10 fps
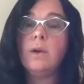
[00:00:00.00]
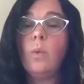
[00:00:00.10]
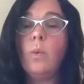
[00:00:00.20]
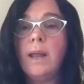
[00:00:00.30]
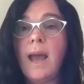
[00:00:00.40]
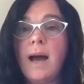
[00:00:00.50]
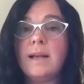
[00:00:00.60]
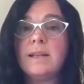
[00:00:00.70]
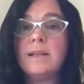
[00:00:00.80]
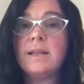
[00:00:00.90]
You want to
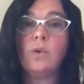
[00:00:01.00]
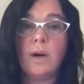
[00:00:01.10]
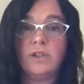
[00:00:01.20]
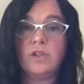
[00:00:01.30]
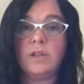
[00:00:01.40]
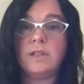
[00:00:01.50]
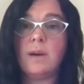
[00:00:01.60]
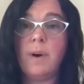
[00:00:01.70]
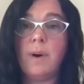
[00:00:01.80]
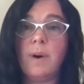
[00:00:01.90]
ask
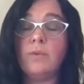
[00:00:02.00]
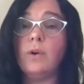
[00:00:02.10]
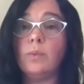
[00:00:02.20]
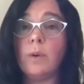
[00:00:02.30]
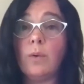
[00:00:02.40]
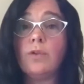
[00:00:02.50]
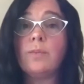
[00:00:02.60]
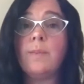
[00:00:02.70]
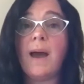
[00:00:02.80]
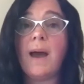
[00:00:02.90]
questions about the
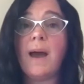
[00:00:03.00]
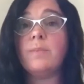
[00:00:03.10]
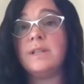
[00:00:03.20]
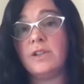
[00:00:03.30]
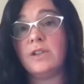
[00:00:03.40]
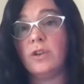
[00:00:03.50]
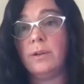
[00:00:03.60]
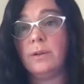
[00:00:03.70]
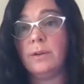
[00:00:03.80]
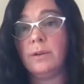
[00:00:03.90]
growth path potential.